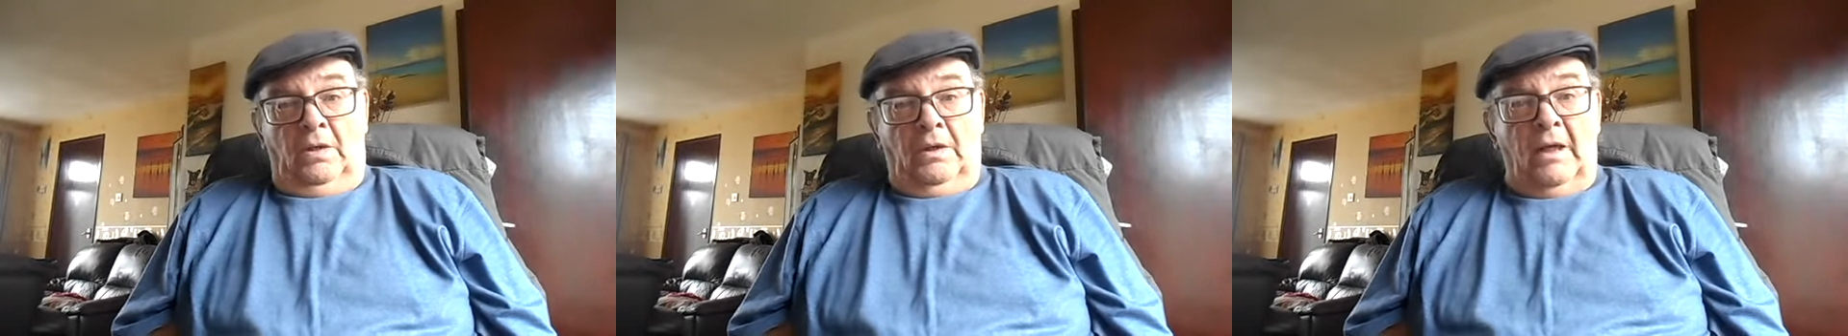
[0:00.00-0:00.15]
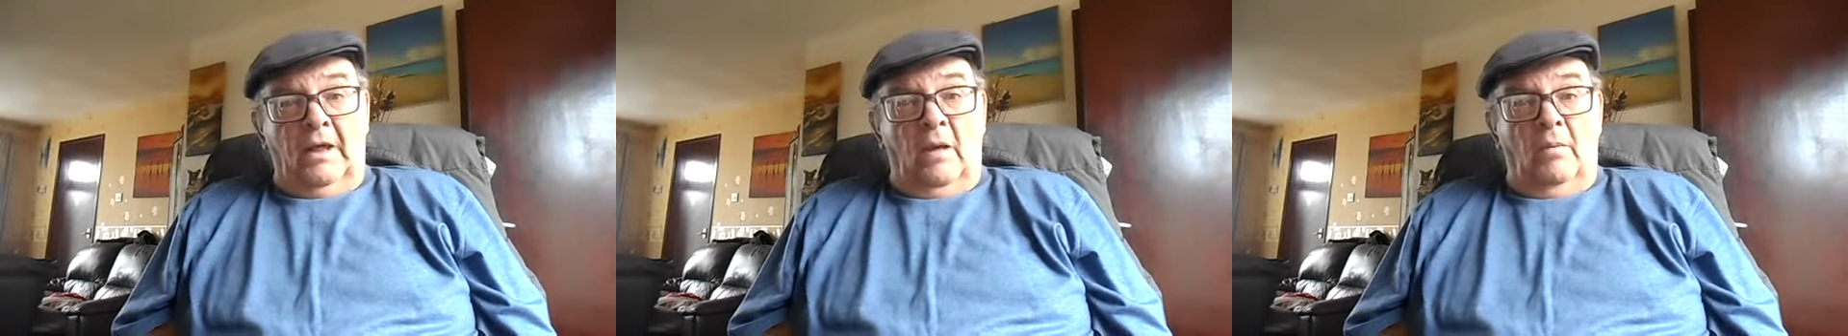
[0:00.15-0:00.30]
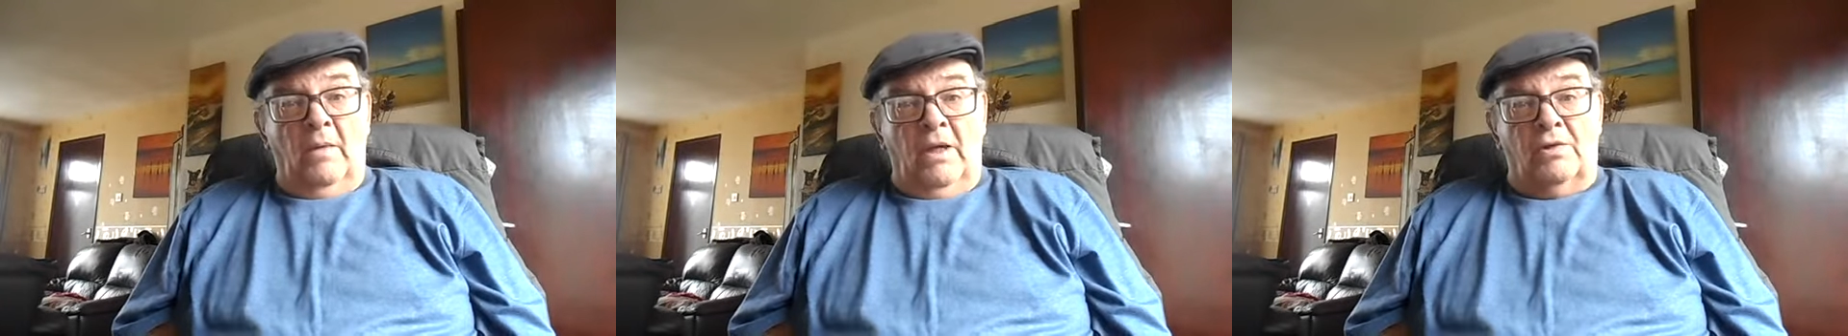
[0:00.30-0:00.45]

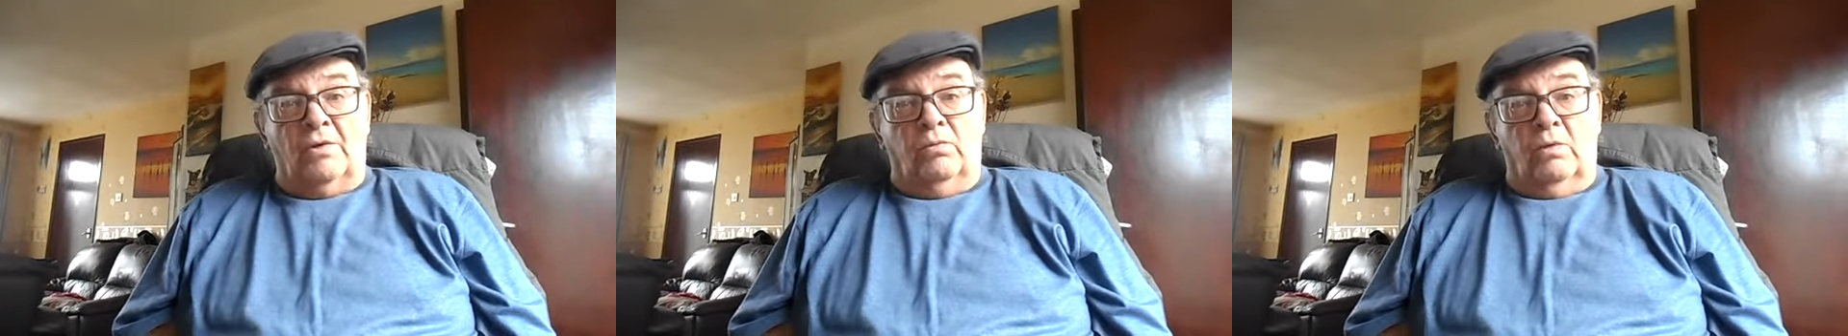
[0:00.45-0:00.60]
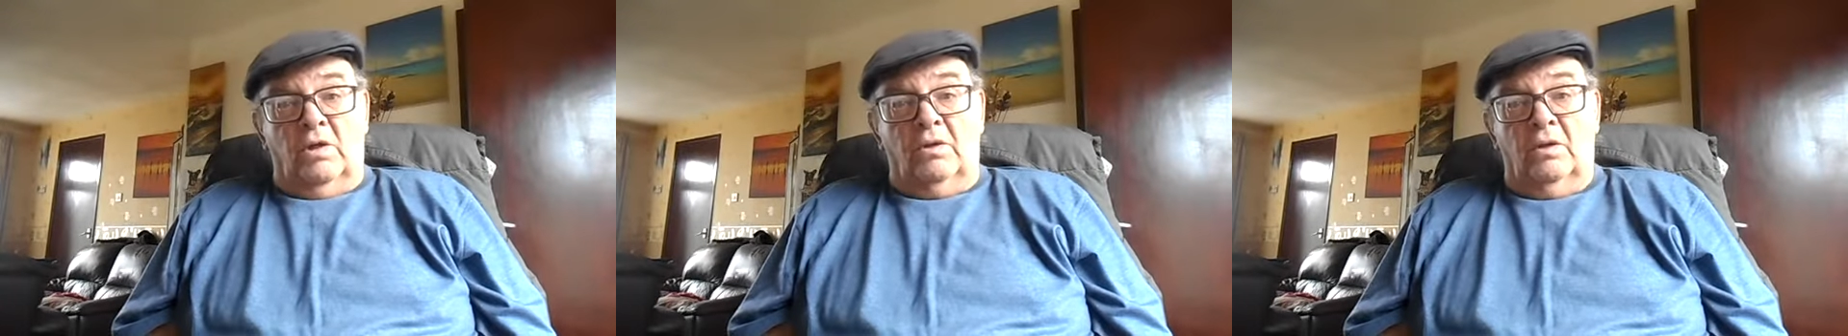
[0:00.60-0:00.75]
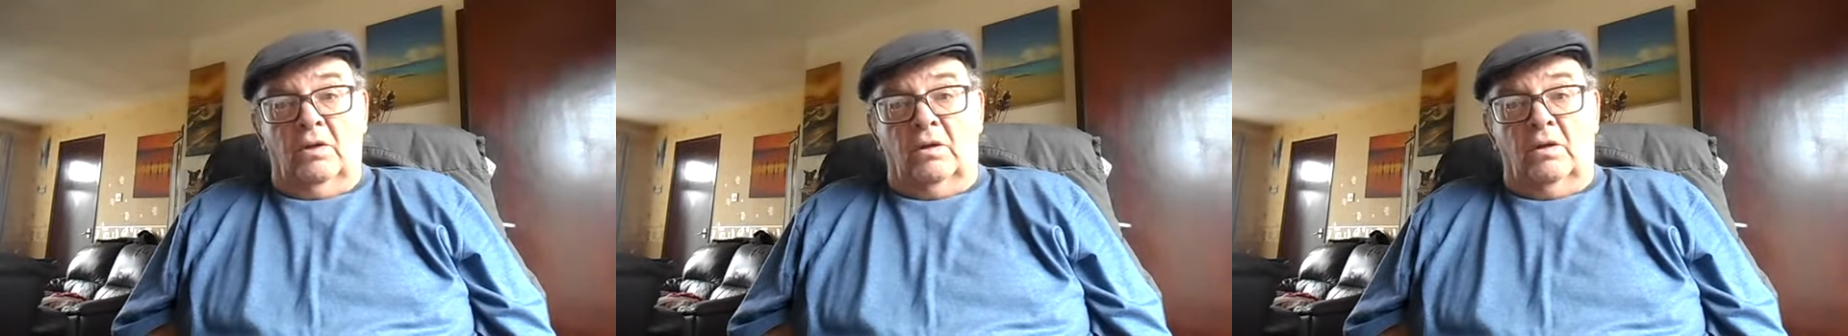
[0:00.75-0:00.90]
Did I miss
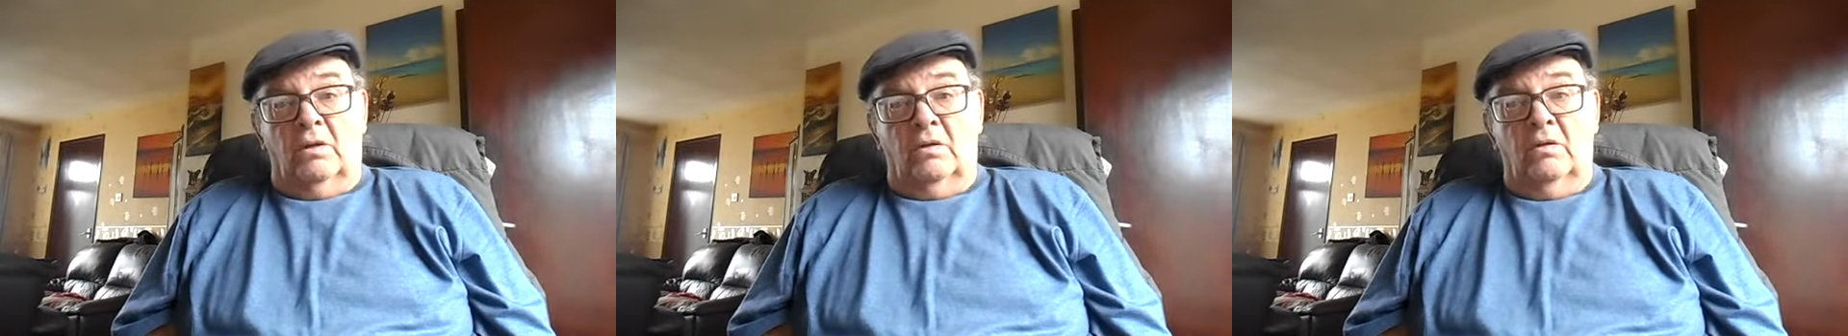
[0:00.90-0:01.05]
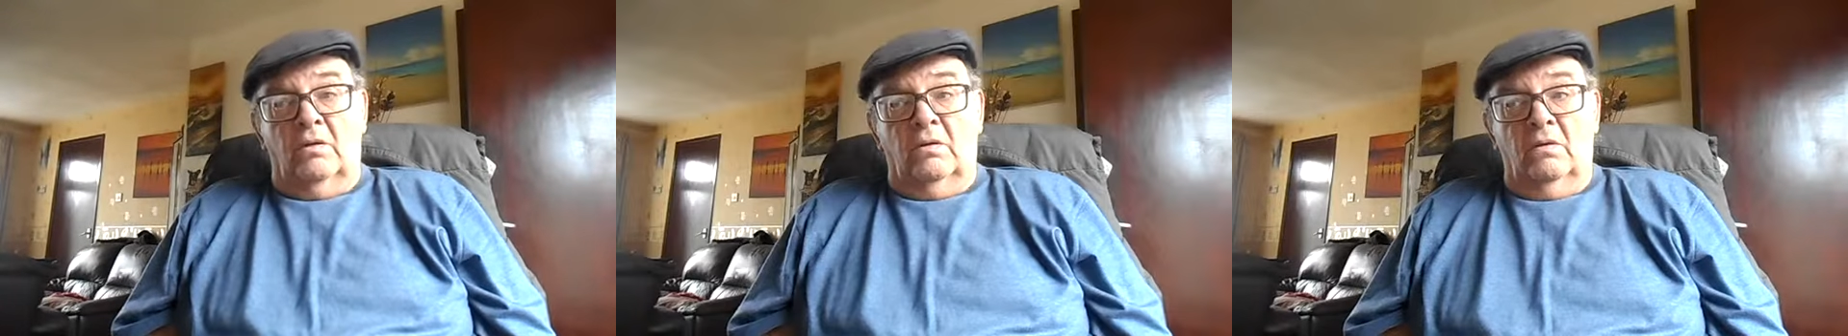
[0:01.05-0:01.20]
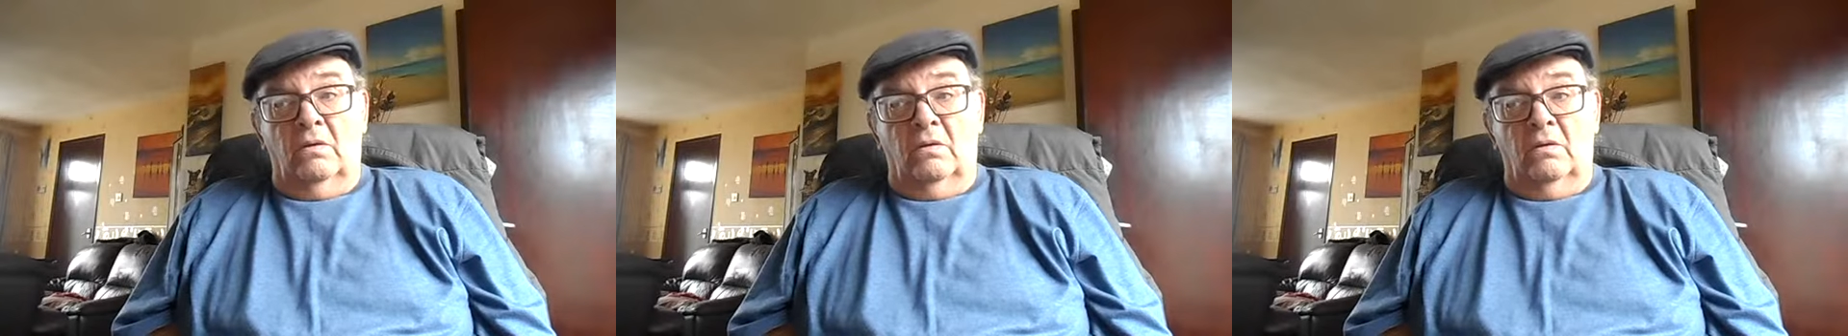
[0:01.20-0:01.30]
work?